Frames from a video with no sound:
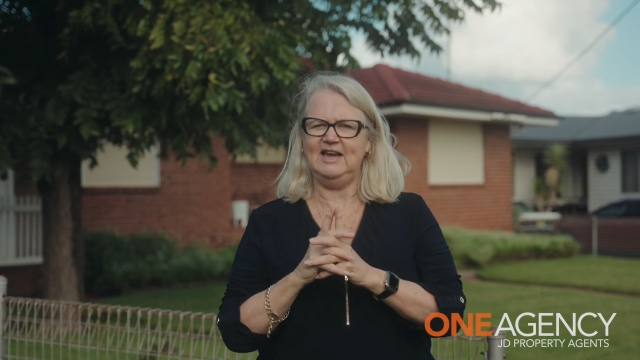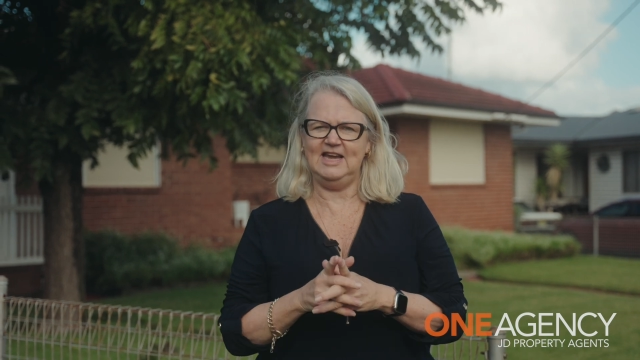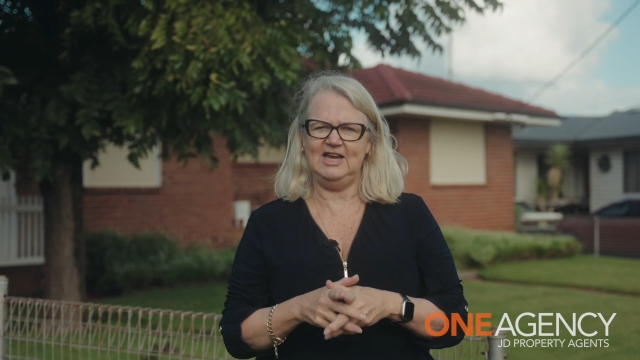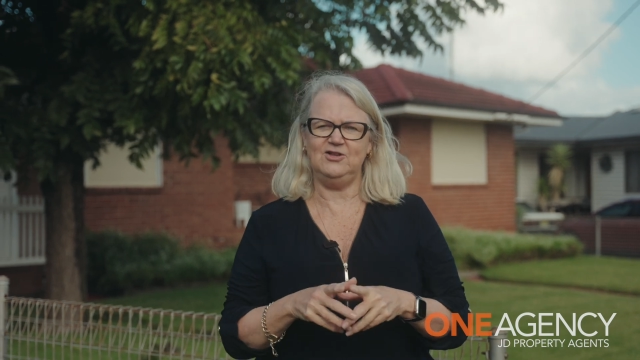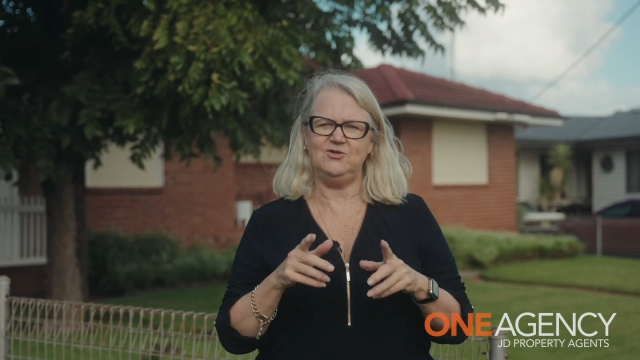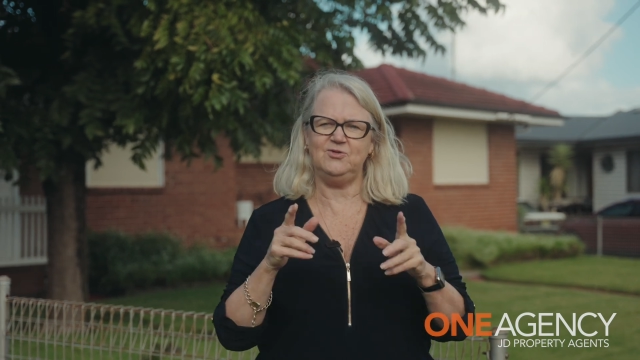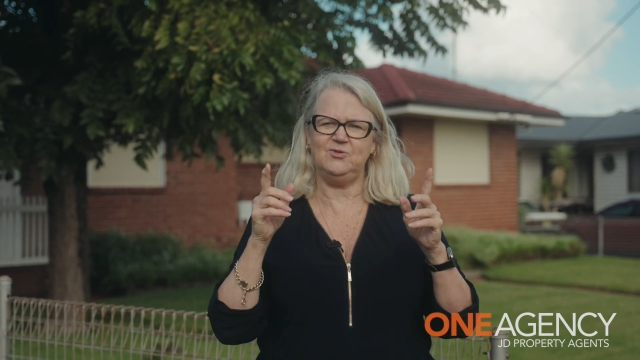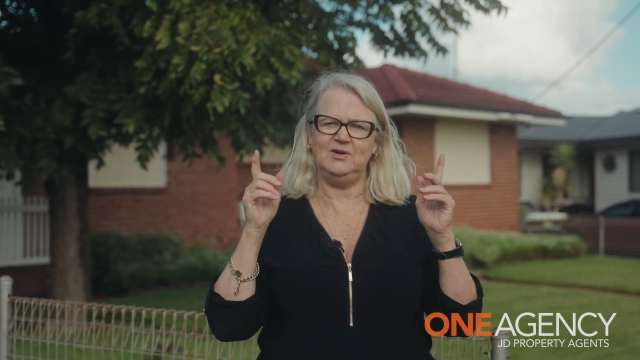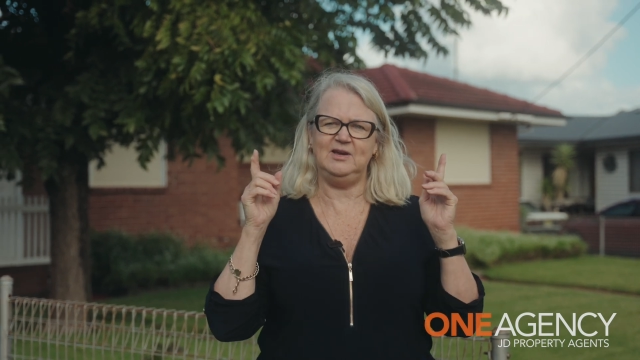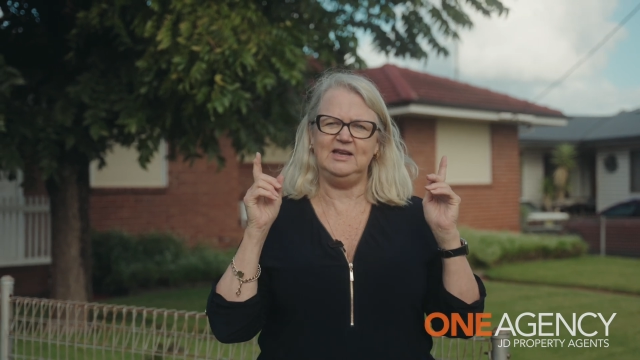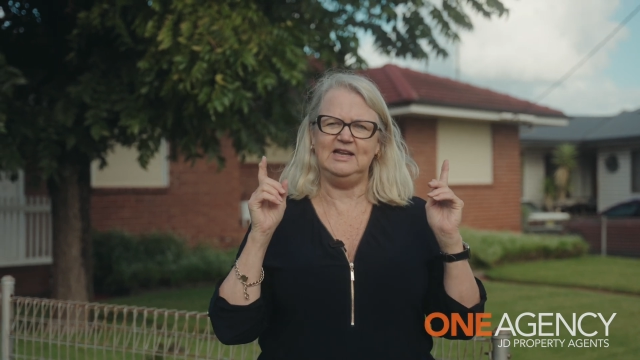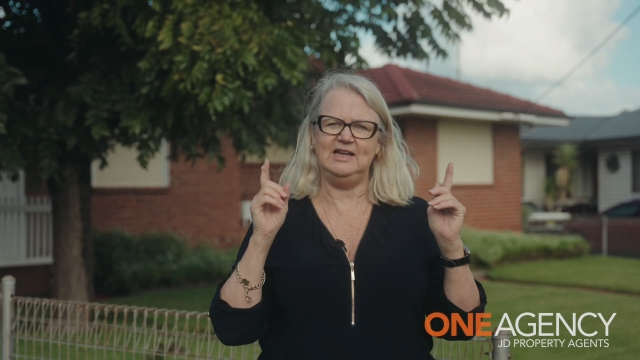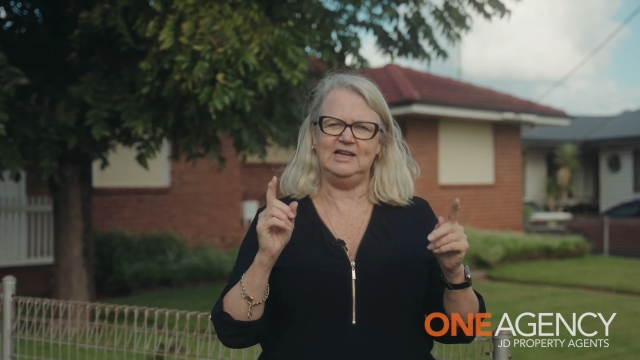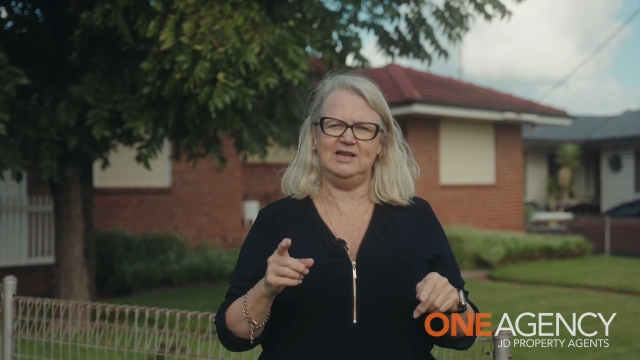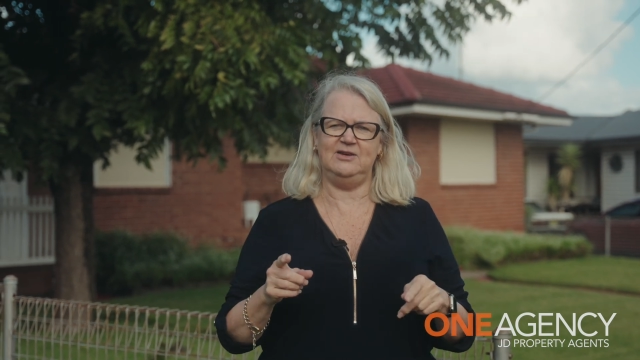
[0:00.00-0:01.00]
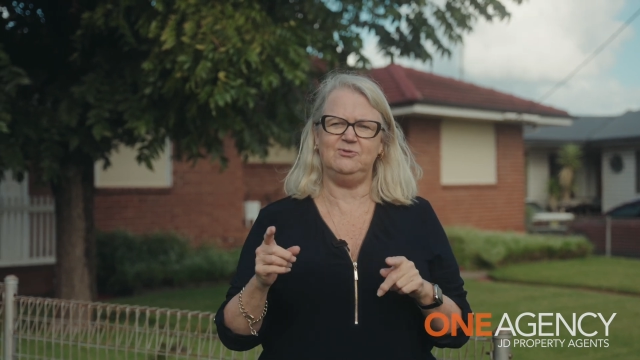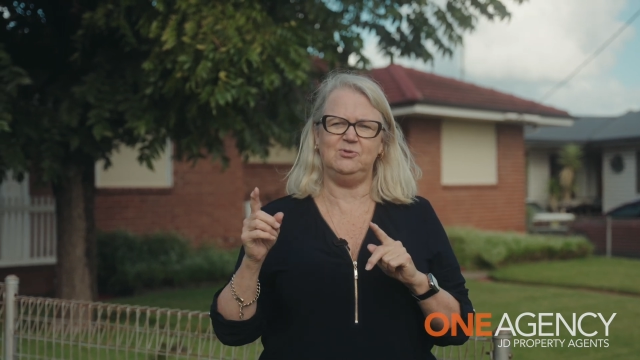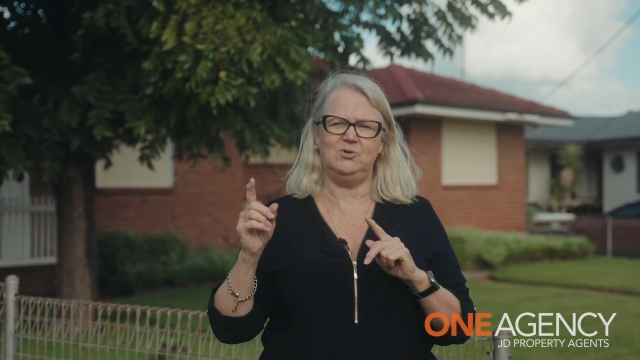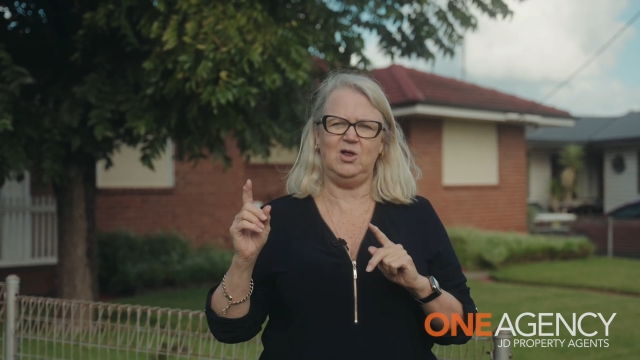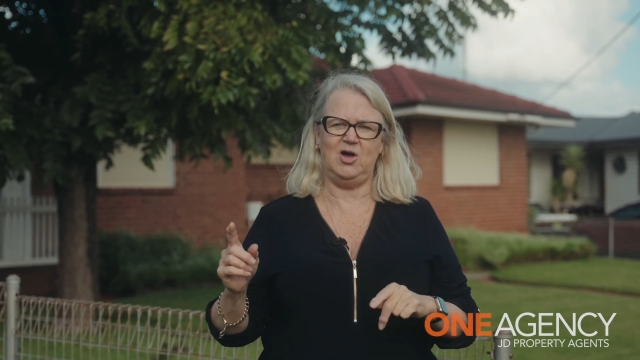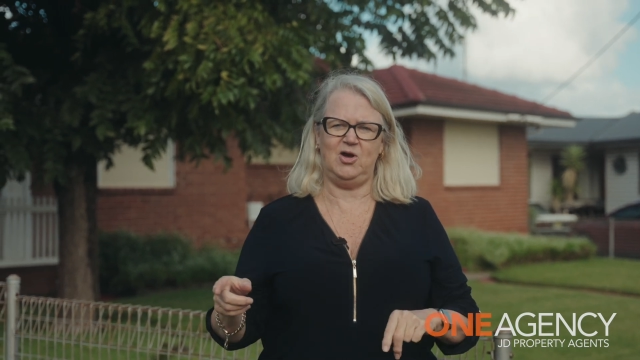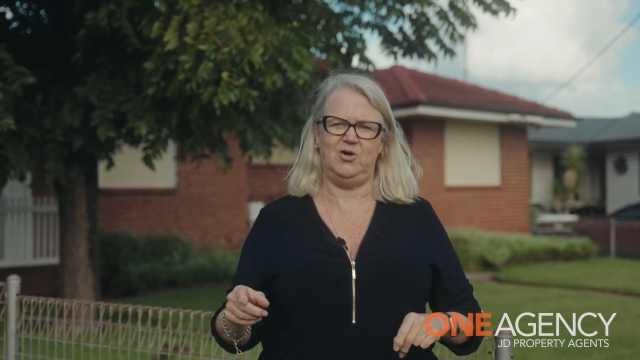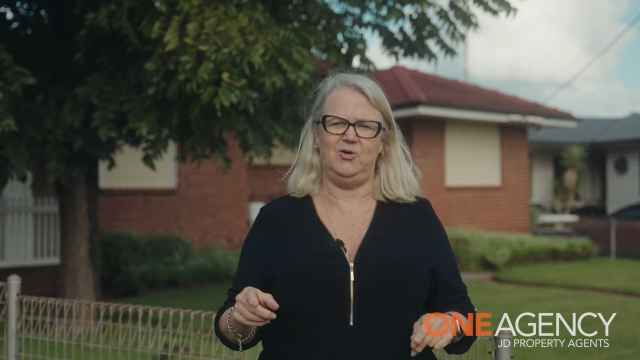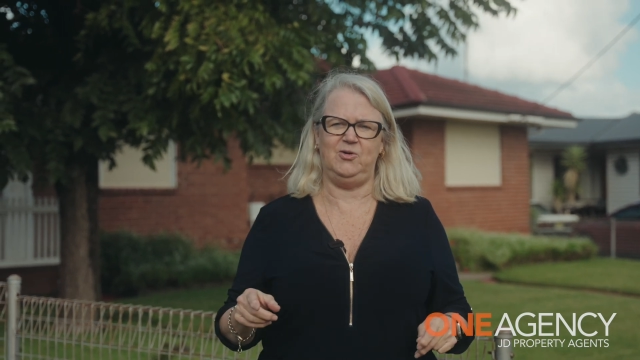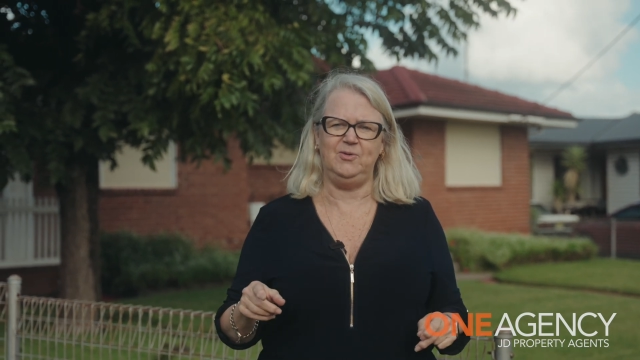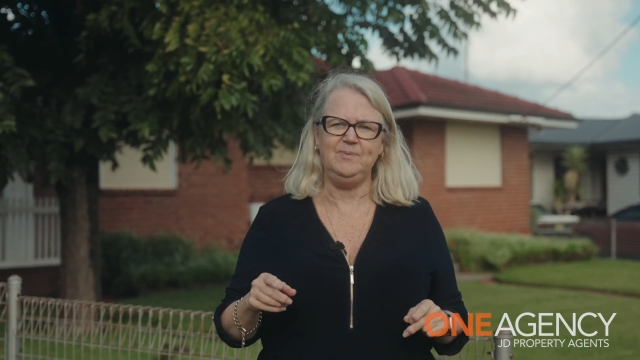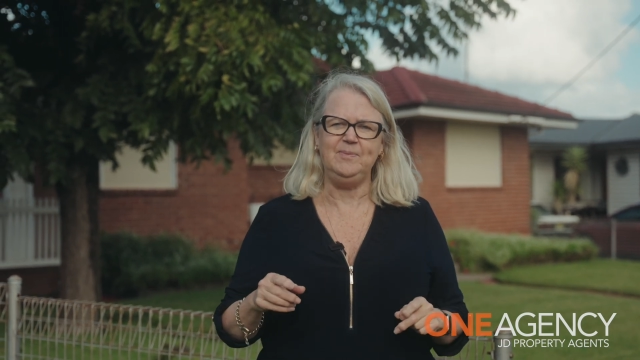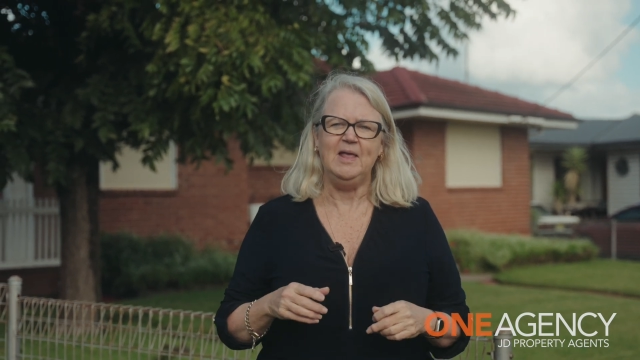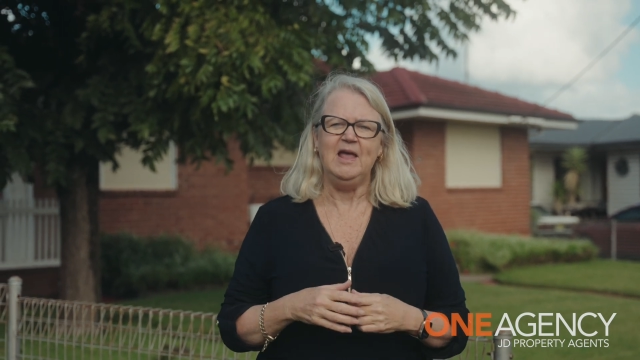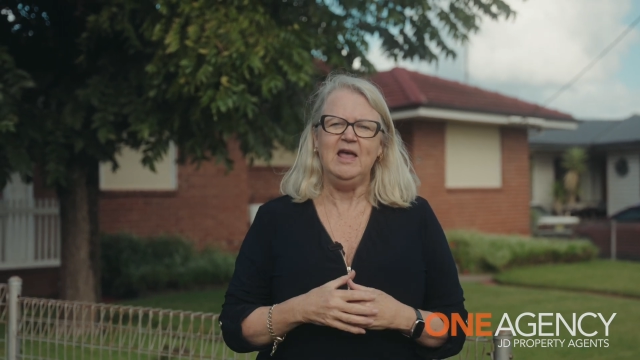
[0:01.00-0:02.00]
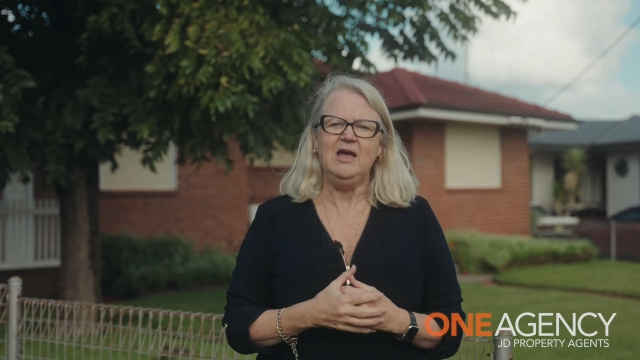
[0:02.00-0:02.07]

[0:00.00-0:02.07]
entry-level home,